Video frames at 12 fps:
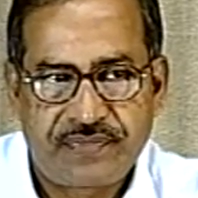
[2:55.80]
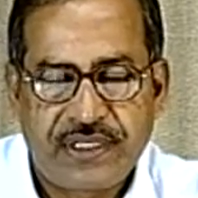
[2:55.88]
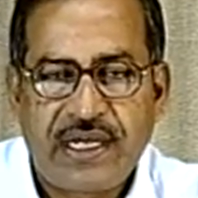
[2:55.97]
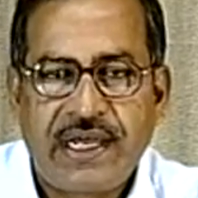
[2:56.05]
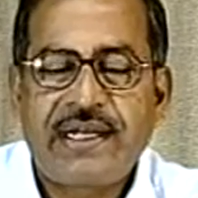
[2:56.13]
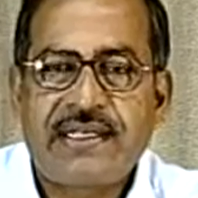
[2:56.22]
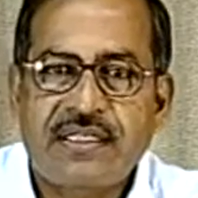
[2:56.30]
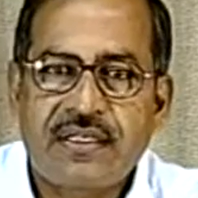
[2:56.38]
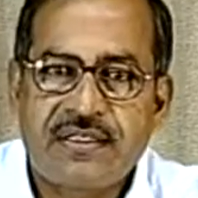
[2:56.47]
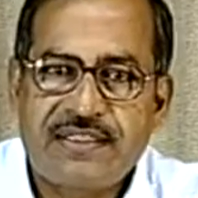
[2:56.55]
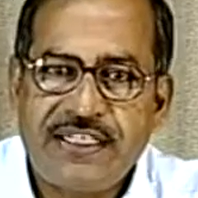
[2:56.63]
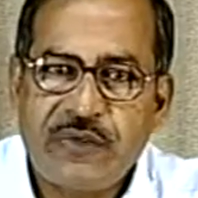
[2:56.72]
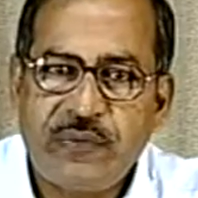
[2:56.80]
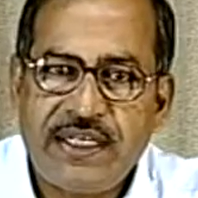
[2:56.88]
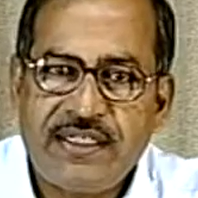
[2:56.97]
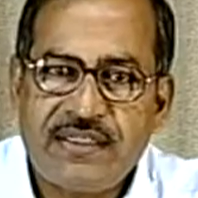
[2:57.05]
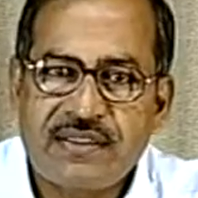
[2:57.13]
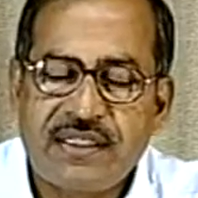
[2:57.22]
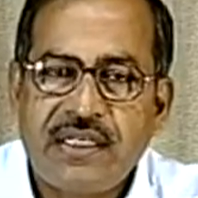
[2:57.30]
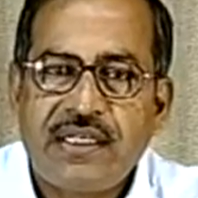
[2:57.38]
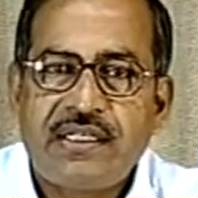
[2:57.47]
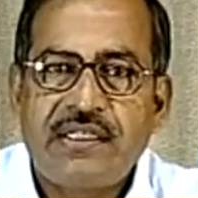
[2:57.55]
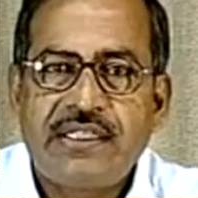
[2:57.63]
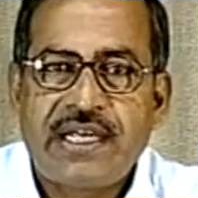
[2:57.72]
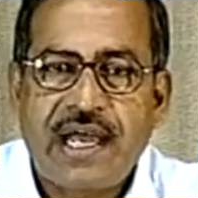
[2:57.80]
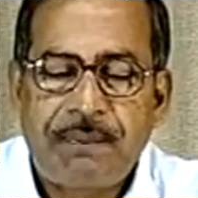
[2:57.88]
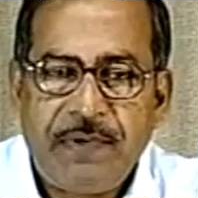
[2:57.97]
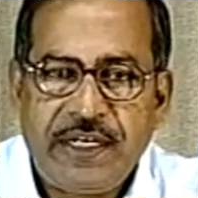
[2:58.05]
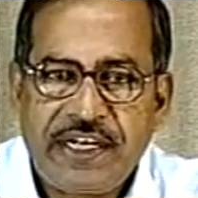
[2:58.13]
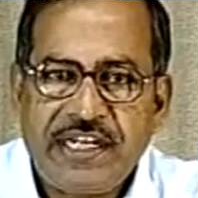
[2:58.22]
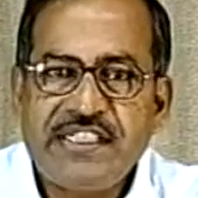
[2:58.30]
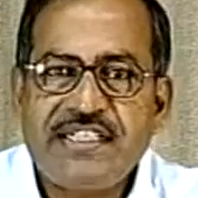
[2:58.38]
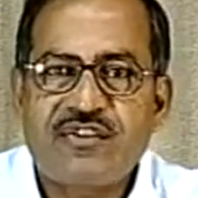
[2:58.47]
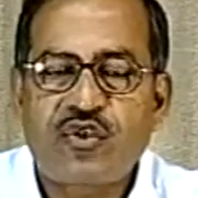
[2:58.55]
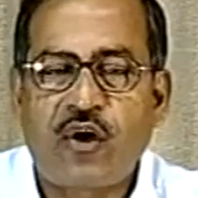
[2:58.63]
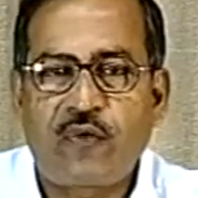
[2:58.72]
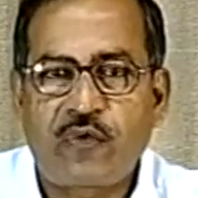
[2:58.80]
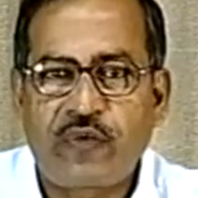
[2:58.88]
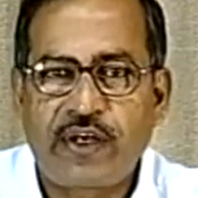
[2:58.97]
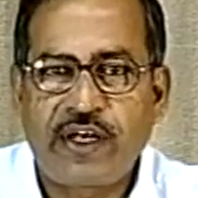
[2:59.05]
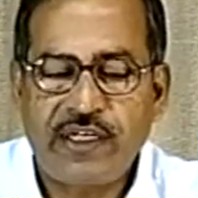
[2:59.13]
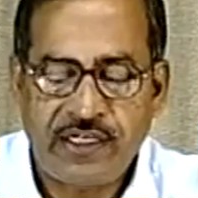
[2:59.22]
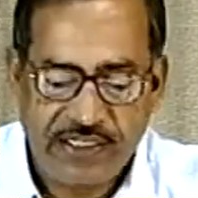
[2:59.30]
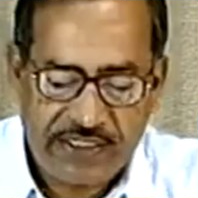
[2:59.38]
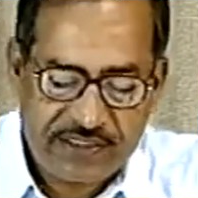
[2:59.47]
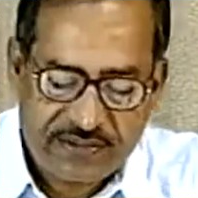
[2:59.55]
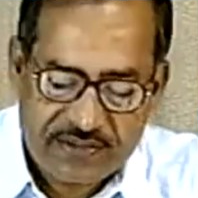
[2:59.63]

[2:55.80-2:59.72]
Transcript: and as a consequence the application software is